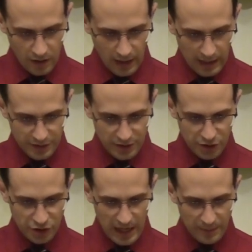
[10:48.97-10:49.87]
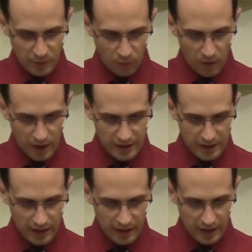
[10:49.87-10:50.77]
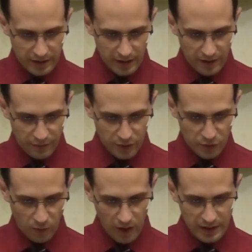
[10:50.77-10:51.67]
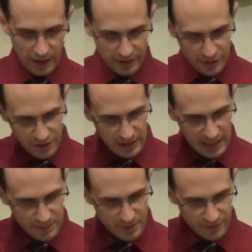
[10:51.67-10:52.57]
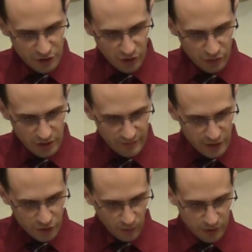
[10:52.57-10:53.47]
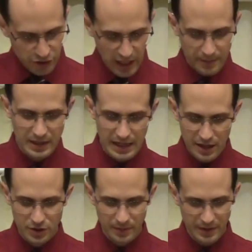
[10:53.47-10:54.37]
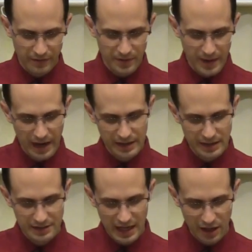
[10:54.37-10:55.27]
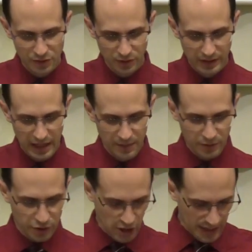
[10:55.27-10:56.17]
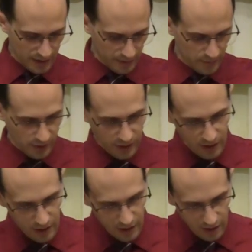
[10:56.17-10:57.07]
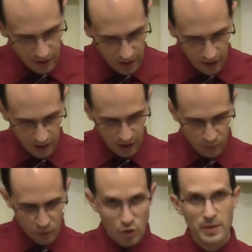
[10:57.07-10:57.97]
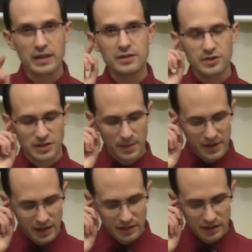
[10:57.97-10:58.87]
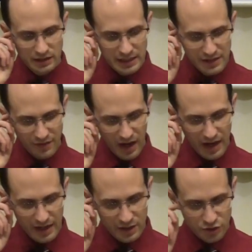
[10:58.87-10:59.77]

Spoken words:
Exodus chapter 1 and verse 1. Now these are the names of the children of Israel which came into Egypt. Every man in his household came with Jacob. Reuben, Simeon, Levi, and